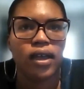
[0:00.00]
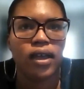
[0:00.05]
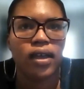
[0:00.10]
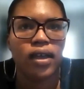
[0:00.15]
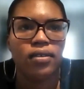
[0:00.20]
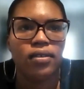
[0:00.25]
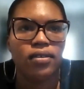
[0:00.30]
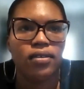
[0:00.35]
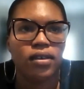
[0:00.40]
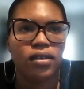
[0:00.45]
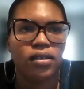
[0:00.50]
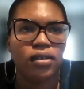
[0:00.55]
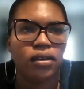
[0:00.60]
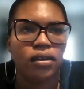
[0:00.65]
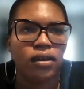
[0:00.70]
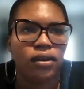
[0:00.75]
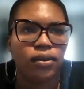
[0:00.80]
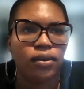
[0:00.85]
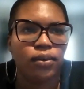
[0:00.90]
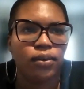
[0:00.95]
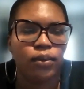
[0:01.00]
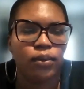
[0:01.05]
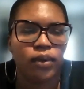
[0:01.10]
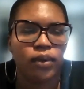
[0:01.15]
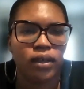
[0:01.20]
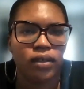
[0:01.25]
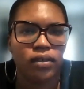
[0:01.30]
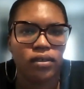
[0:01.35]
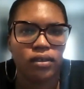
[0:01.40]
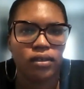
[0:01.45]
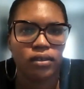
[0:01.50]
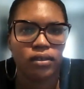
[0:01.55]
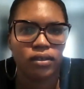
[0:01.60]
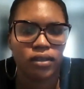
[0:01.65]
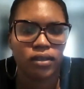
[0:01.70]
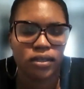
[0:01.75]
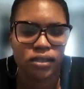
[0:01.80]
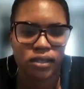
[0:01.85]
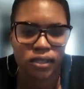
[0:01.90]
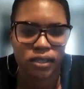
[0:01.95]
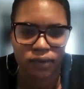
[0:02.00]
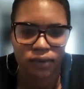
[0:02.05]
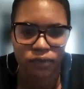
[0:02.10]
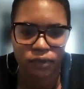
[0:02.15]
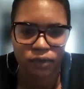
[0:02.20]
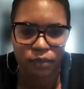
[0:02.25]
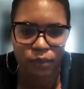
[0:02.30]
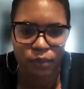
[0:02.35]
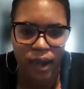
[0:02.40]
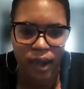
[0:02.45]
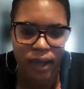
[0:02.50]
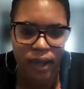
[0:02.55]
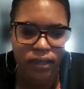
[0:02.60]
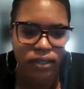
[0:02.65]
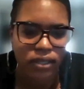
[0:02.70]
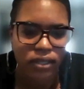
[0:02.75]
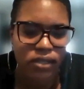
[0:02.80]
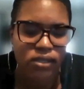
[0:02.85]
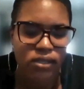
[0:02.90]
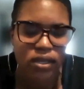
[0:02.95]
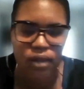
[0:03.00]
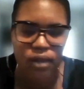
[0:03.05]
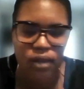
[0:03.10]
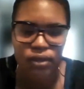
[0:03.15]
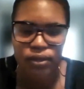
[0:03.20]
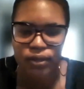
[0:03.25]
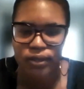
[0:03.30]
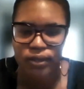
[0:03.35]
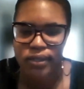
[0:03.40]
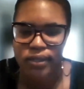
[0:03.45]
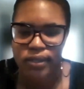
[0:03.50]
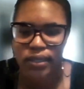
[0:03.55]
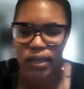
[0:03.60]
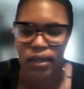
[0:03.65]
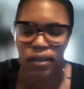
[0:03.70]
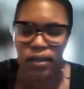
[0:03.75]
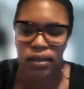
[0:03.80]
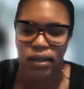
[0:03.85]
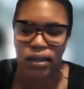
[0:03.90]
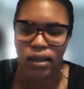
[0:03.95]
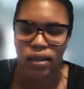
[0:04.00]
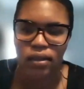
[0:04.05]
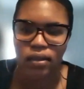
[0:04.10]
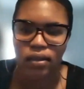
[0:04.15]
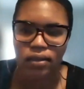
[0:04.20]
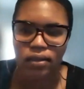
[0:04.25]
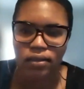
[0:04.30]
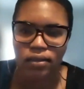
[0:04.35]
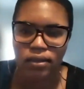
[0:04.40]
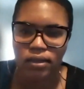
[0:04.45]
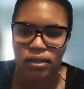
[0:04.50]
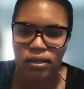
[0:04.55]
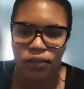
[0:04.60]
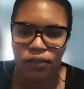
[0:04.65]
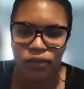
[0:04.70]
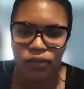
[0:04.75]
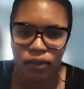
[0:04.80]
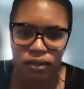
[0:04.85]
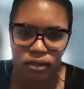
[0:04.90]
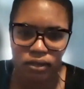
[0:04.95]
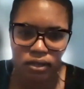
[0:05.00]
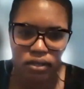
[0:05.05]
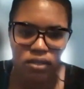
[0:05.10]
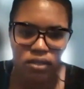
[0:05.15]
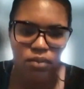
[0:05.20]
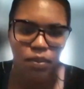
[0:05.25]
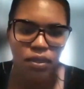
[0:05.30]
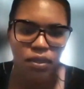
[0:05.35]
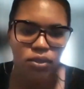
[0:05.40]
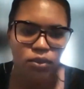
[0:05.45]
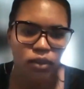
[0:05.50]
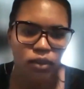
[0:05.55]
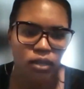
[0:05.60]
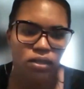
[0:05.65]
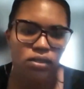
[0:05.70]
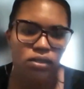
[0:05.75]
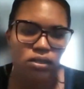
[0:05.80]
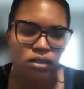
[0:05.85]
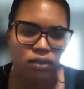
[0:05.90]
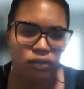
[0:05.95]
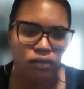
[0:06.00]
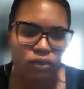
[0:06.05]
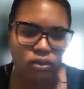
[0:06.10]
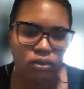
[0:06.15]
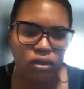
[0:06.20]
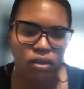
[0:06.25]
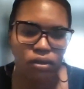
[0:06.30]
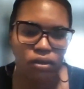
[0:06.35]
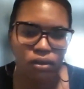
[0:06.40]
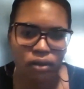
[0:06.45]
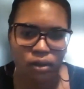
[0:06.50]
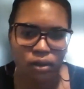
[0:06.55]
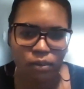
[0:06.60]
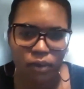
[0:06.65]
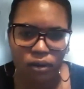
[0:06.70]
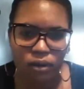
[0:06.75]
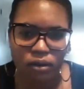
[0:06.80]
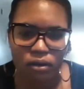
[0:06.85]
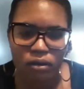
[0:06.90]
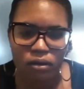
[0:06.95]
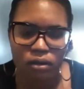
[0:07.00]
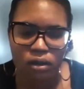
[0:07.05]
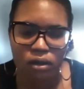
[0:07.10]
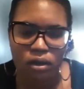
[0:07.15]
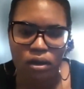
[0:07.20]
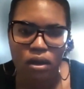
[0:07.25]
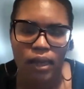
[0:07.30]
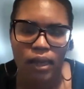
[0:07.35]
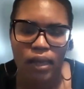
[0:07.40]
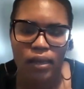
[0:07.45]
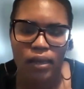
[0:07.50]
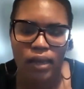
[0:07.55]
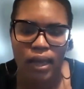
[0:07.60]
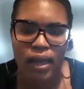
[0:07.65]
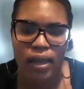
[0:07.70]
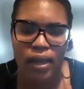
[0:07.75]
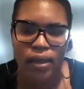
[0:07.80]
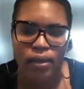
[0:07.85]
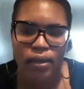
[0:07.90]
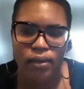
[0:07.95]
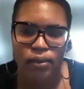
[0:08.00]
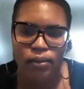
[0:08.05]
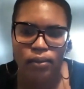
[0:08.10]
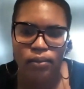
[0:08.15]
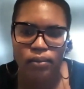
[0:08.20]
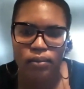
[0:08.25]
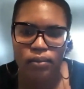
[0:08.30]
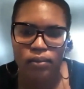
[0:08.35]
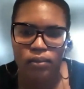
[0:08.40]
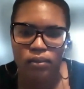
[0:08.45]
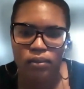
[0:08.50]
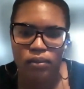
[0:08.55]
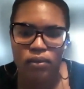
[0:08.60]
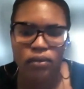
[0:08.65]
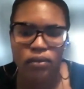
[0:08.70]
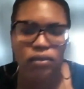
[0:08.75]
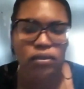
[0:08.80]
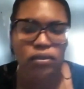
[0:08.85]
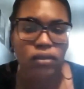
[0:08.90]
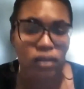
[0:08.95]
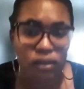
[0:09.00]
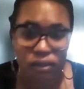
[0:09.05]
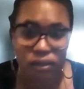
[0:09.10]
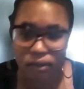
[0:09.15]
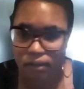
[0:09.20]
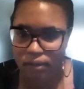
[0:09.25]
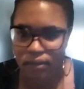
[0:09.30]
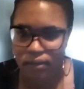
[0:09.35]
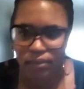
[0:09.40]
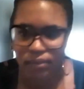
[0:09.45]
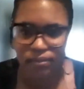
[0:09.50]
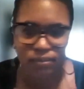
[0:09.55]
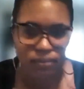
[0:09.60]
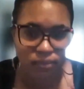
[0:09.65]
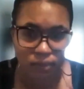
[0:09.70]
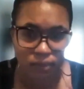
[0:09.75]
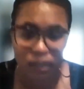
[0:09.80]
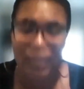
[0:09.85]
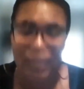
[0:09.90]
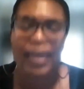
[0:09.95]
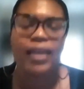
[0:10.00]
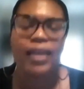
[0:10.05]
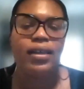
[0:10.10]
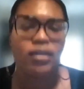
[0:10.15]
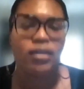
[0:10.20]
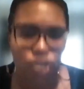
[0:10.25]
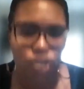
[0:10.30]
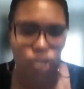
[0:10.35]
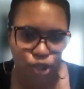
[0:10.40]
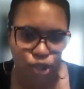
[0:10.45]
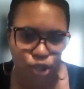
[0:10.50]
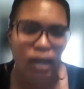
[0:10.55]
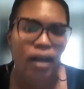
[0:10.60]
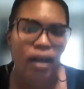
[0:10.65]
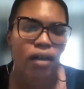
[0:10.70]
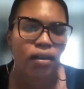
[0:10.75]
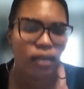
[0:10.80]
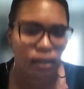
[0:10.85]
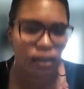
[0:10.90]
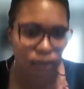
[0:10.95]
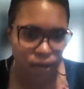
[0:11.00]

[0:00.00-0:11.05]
I think with the civil practice, understanding the differences between civil and criminal and how the getting to trial in